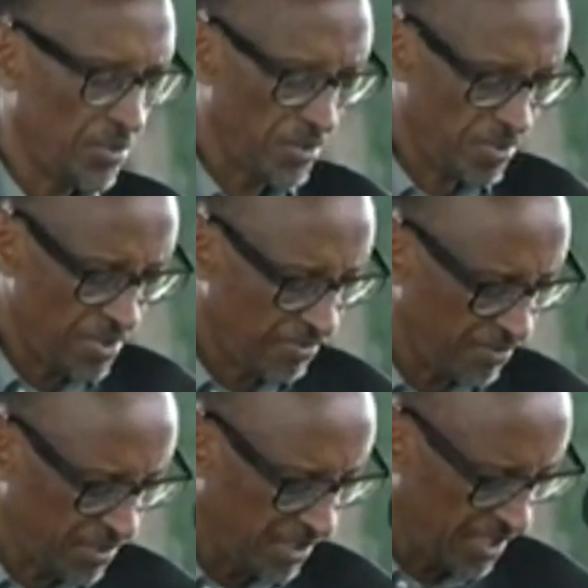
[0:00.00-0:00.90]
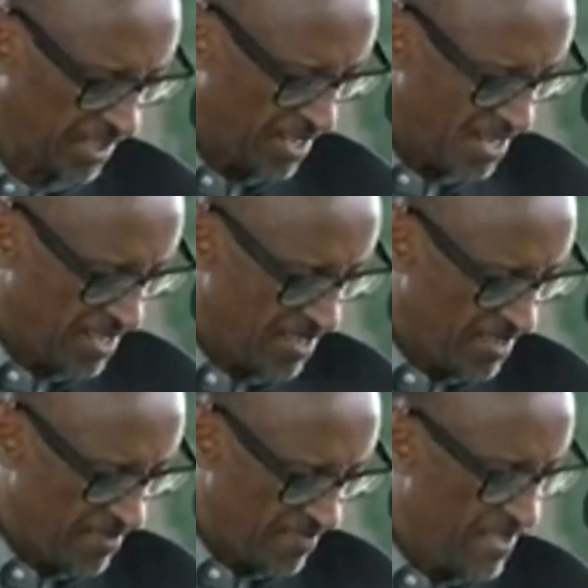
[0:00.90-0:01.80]
Corridor effort,
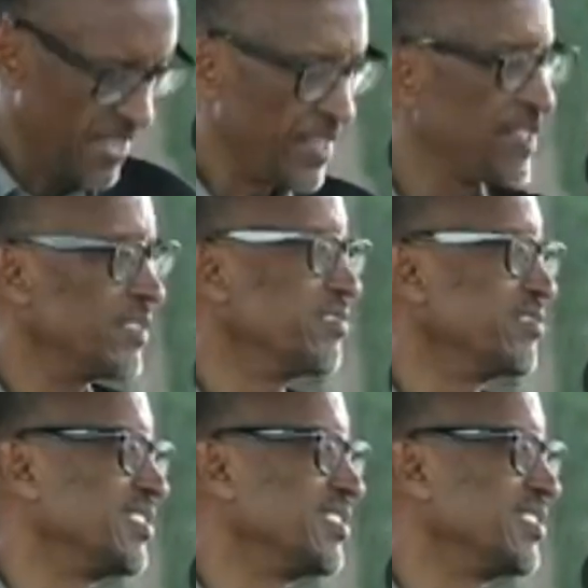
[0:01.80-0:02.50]
then